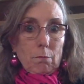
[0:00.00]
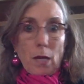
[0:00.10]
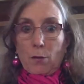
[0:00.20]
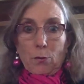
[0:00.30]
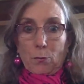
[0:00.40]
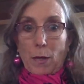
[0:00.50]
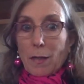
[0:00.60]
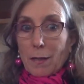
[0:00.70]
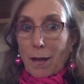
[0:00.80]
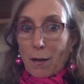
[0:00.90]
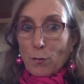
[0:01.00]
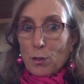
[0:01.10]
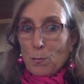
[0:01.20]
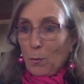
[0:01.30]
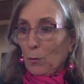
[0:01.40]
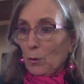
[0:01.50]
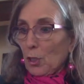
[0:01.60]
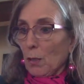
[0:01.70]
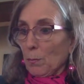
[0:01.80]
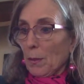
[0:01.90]
Aunt Loretta never spoke
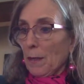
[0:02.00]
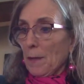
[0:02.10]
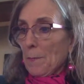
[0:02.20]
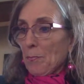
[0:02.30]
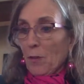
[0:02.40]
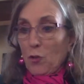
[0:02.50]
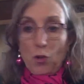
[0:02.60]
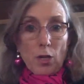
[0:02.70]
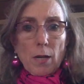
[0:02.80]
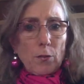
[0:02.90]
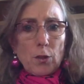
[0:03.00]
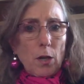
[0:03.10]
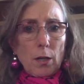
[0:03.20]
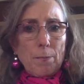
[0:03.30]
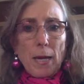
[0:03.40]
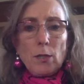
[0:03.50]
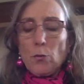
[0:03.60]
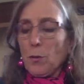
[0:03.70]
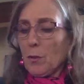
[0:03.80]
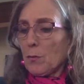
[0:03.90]
sharply. She never talked back to
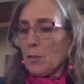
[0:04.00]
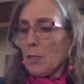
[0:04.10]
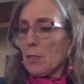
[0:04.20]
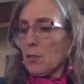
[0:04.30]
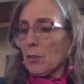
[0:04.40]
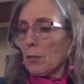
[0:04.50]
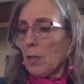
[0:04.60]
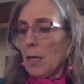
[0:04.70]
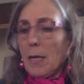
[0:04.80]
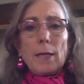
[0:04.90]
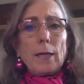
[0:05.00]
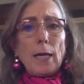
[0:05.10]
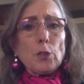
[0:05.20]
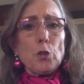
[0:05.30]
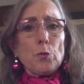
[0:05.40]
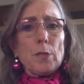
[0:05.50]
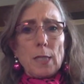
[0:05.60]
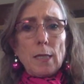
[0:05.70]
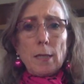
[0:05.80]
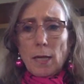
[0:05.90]
her own sister. Can't you
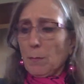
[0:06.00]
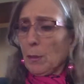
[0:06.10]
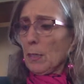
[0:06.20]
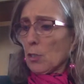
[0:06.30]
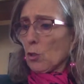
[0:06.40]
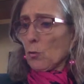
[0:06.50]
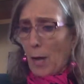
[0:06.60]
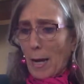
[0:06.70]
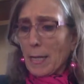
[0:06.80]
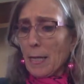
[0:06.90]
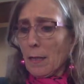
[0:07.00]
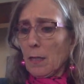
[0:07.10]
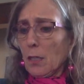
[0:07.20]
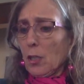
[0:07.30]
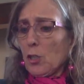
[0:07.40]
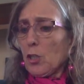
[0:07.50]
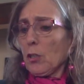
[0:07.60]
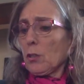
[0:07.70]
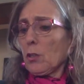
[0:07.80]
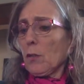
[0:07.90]
see that Emily is crying? She
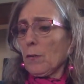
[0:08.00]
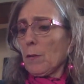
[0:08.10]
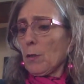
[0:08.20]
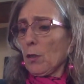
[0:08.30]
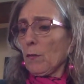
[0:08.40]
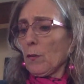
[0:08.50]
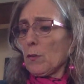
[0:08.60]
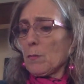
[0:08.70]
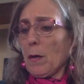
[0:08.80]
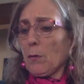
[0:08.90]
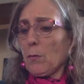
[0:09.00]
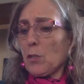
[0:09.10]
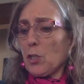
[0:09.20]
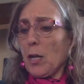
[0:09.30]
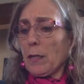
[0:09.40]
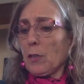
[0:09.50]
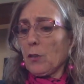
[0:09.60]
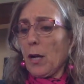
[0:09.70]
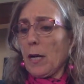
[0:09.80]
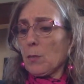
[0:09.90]
looked over at Minerva, whose mouth was shut and
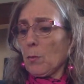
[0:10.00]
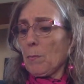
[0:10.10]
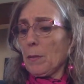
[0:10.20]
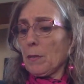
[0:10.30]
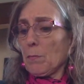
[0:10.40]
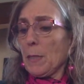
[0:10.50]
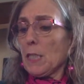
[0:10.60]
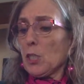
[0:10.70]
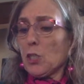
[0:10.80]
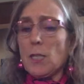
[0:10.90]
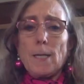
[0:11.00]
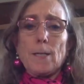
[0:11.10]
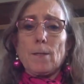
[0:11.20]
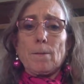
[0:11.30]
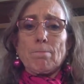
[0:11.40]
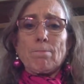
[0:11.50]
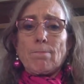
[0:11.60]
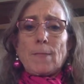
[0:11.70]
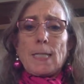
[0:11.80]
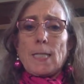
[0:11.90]
her eyes were pinched together
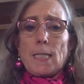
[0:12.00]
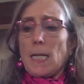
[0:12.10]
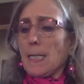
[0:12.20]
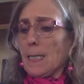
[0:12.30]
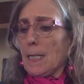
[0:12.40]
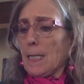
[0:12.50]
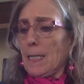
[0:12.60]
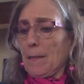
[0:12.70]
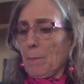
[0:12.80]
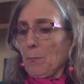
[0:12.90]
in a tight line.